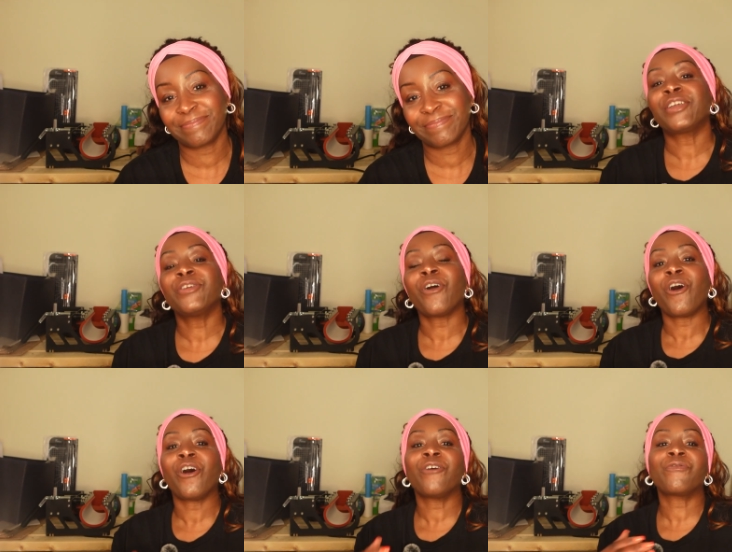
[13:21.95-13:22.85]
Thank you
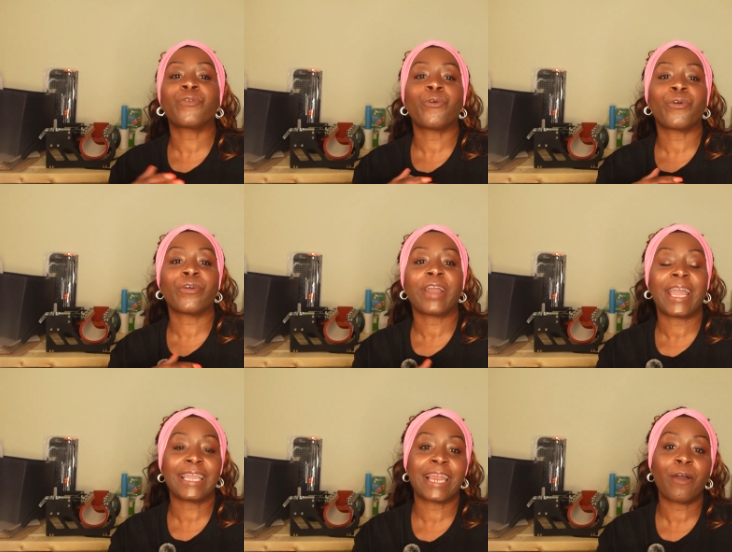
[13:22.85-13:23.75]
all for
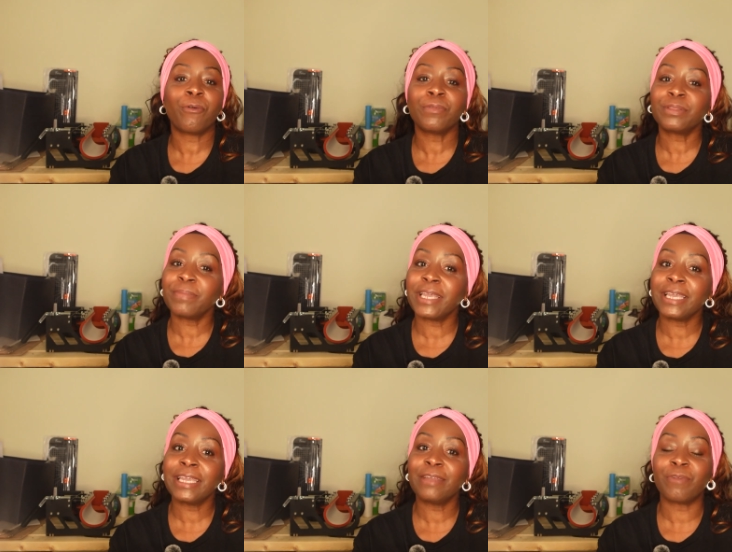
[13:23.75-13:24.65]
hanging out with
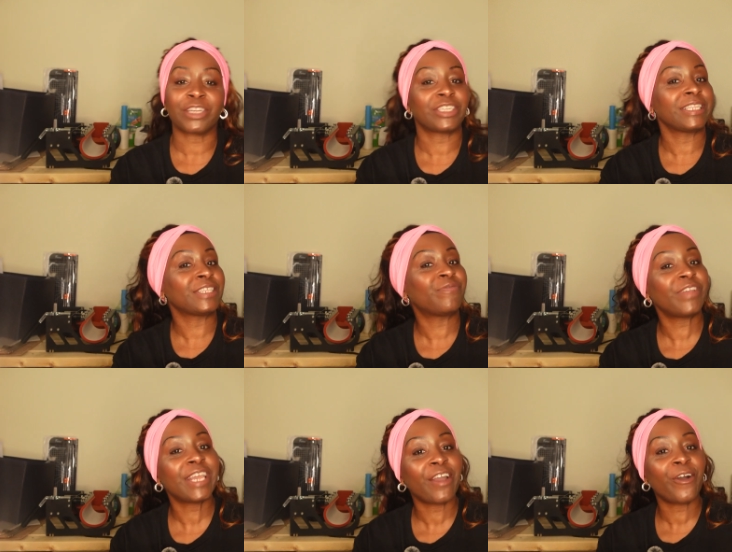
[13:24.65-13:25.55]
me, watching this
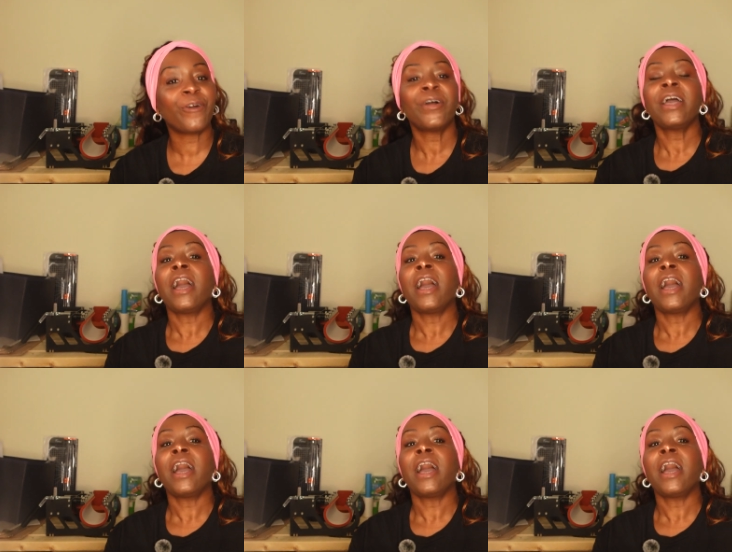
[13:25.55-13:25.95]
video.